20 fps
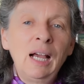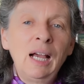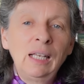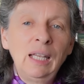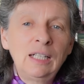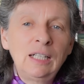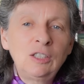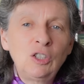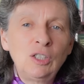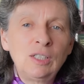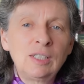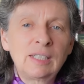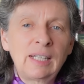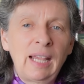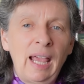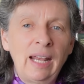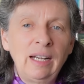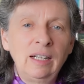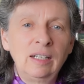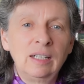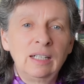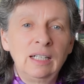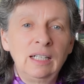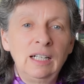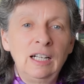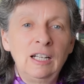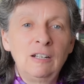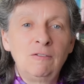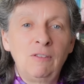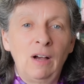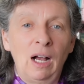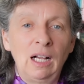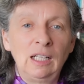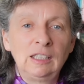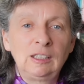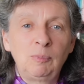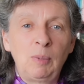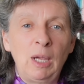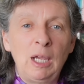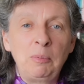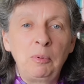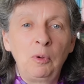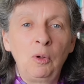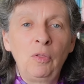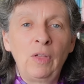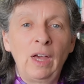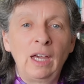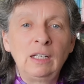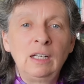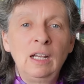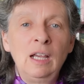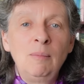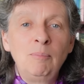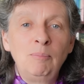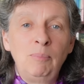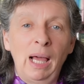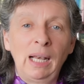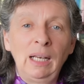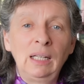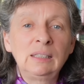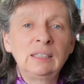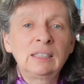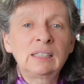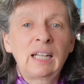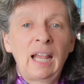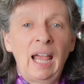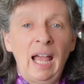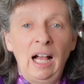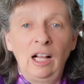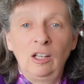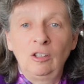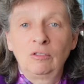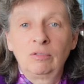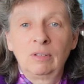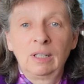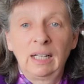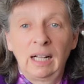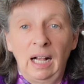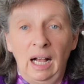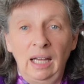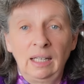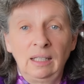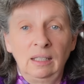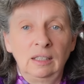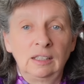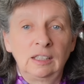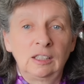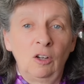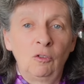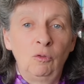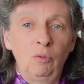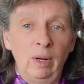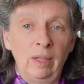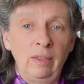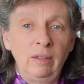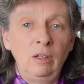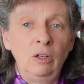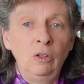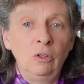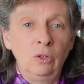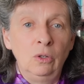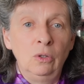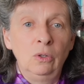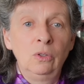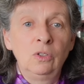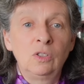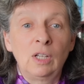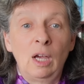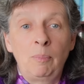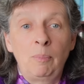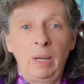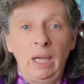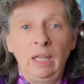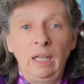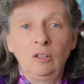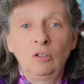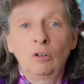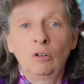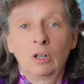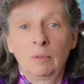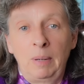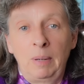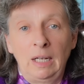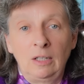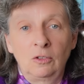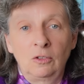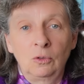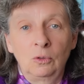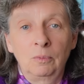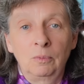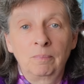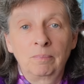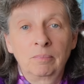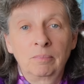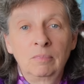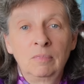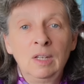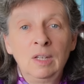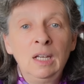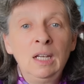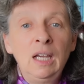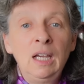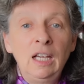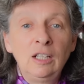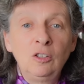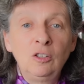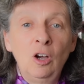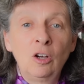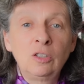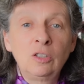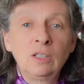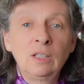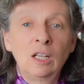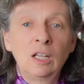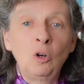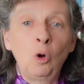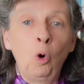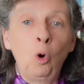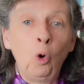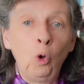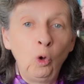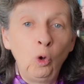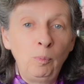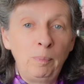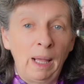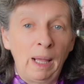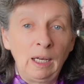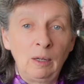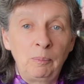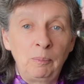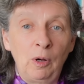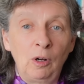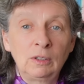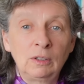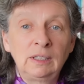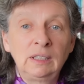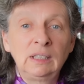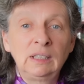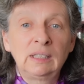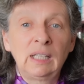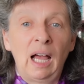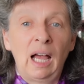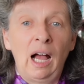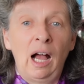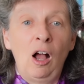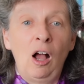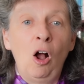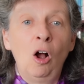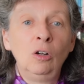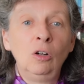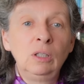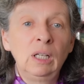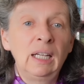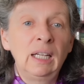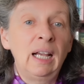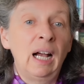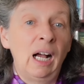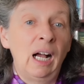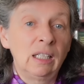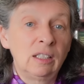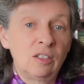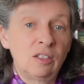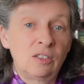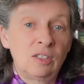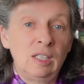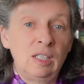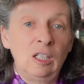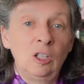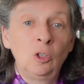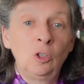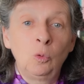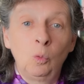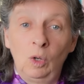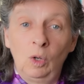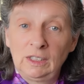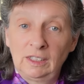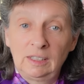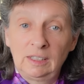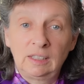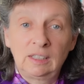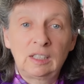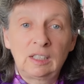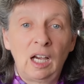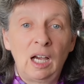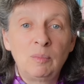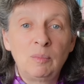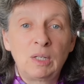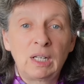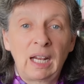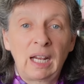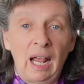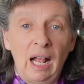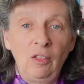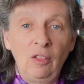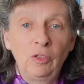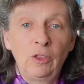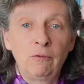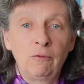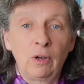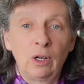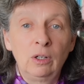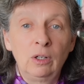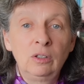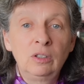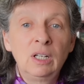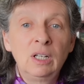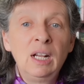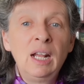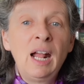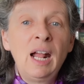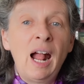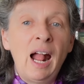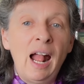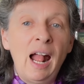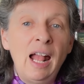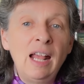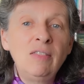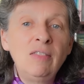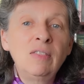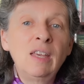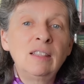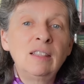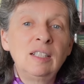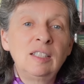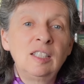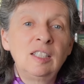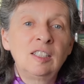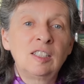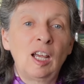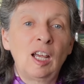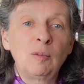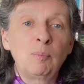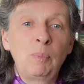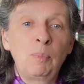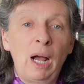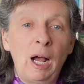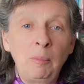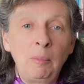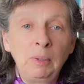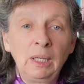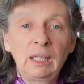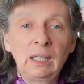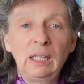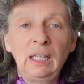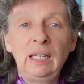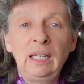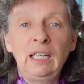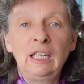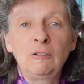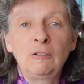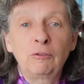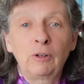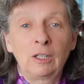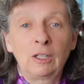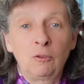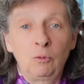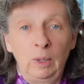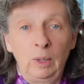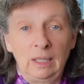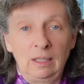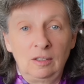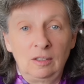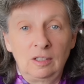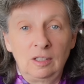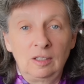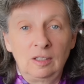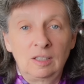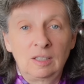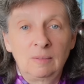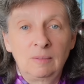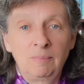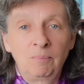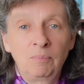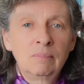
Elections Canada advised people that ballots count regardless of whether you use a pen or a pencil. It noted that all ballot boxes are only unsealed once it's time to count the vote, and that this is done publicly in front of witnesses.